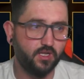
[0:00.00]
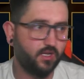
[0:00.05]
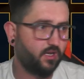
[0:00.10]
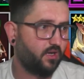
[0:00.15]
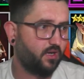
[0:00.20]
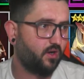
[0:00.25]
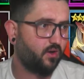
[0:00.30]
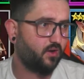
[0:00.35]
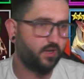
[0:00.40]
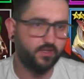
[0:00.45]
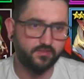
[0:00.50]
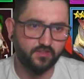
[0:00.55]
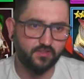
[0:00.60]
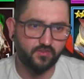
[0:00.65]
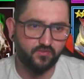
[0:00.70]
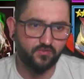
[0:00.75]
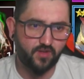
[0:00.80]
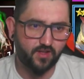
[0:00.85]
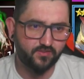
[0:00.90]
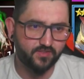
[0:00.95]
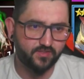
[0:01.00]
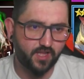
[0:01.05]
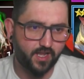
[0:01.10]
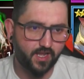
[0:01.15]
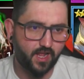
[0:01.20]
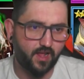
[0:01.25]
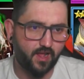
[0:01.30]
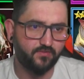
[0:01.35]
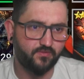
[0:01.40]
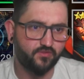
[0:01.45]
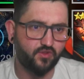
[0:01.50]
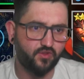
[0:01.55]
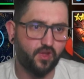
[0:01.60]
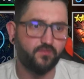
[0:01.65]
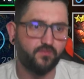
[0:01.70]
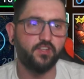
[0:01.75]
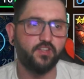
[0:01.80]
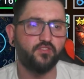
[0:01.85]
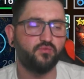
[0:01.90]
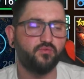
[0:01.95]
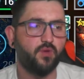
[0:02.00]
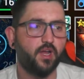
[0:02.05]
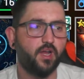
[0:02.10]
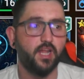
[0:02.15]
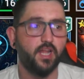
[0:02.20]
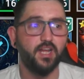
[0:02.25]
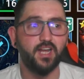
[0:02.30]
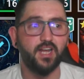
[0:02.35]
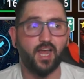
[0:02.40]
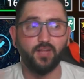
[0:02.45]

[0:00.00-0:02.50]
or is it 5-star? Yeah, so I have this one,